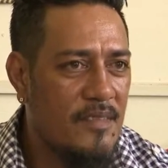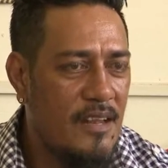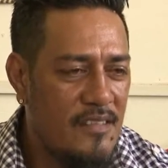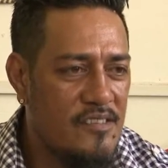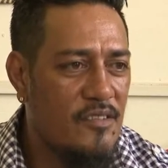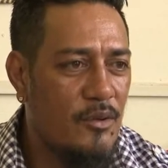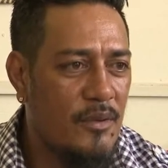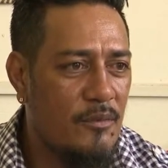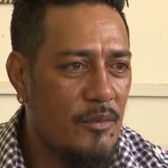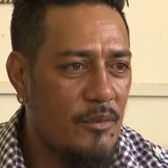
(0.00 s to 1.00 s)
Let us know
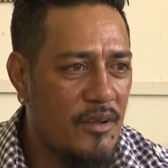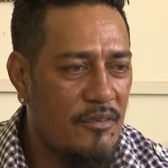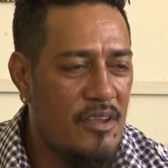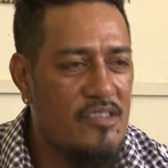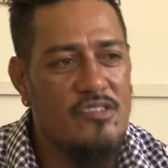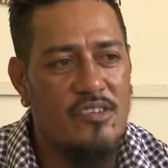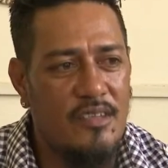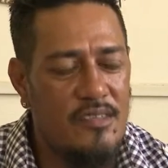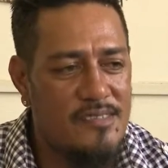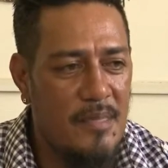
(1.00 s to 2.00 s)
and we will arrange
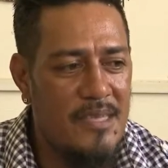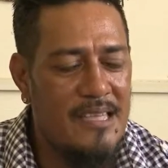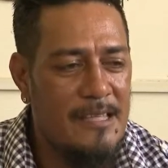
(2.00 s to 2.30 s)
something.